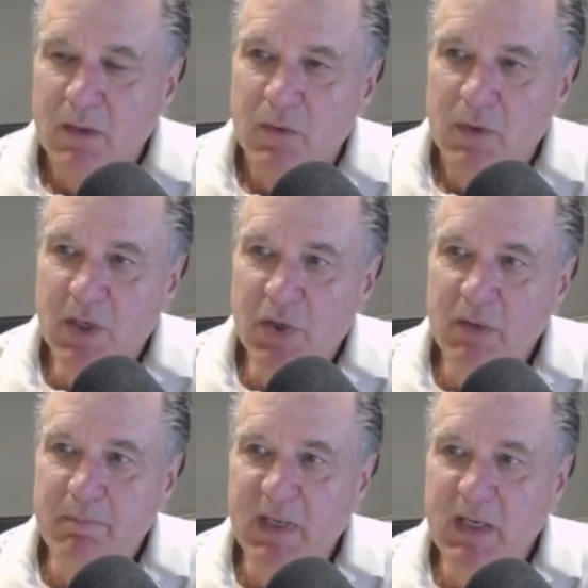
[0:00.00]
it
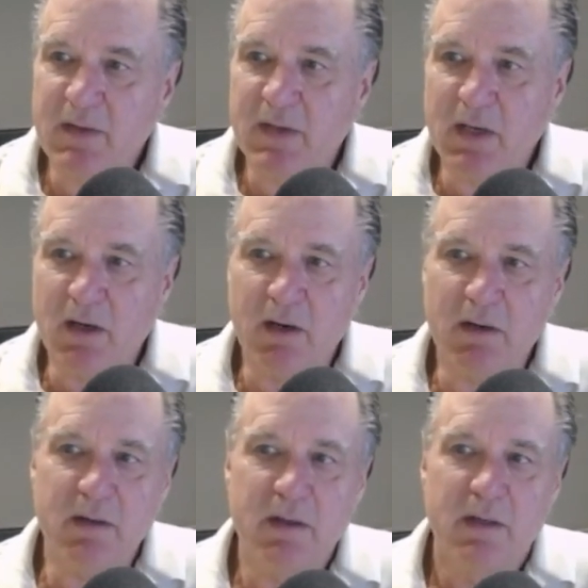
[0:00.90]
could be that
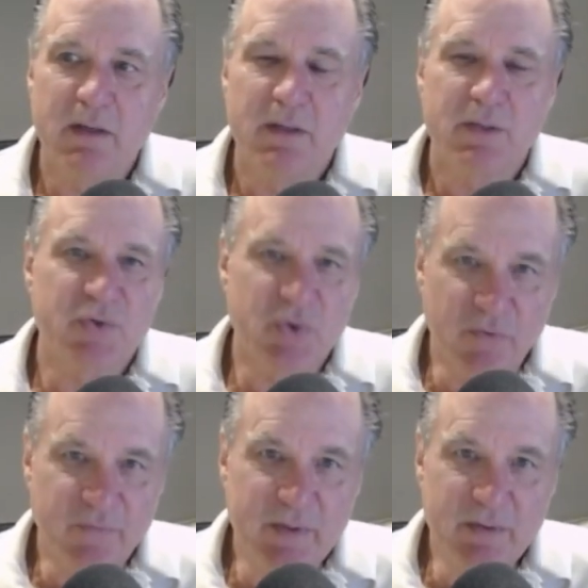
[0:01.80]
our
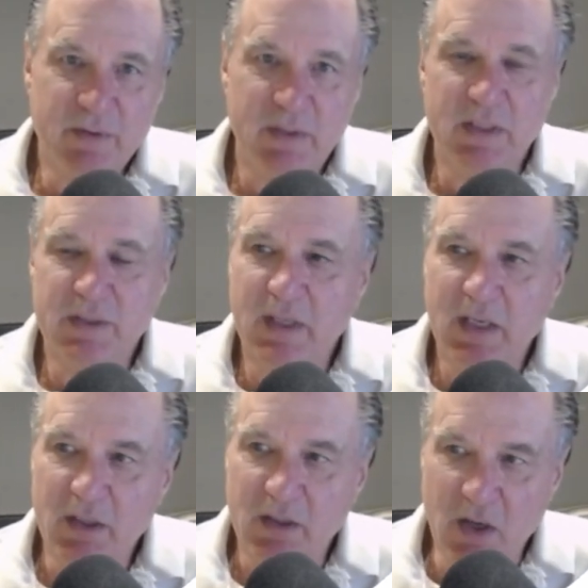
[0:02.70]
surface is
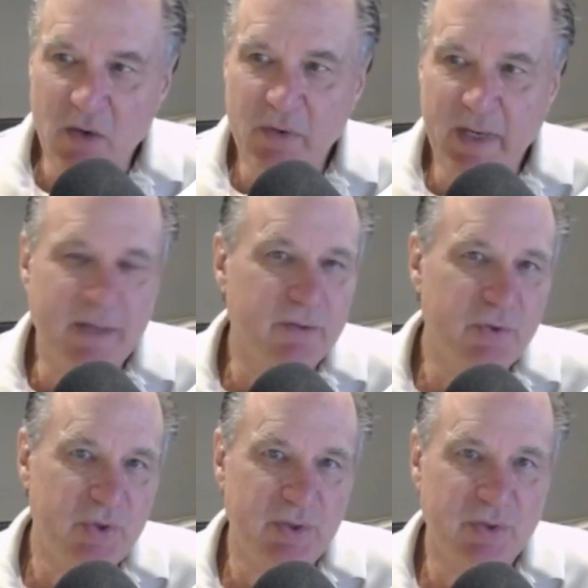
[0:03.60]
a low
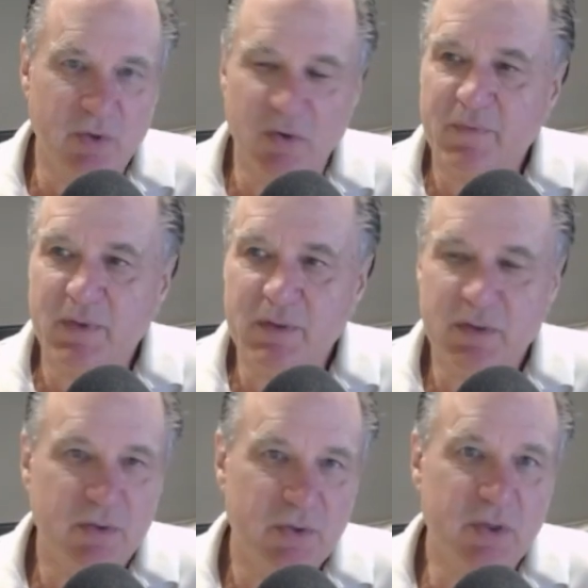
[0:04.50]
energy surface
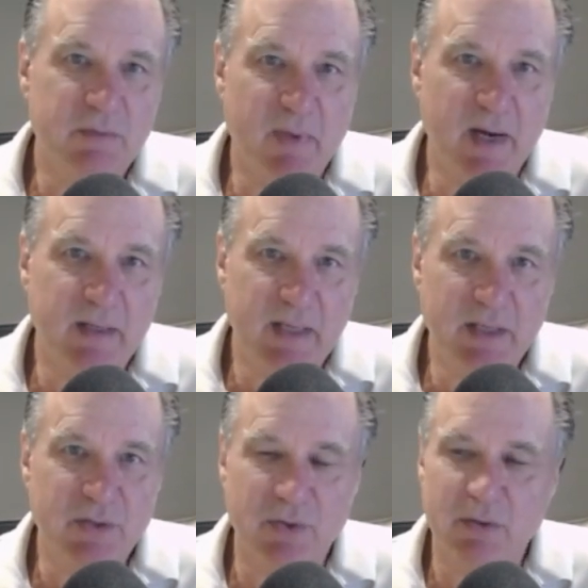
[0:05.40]
just by
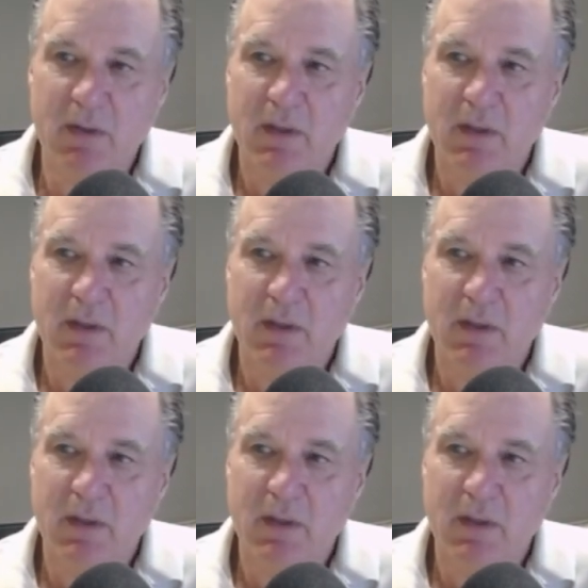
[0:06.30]
nature.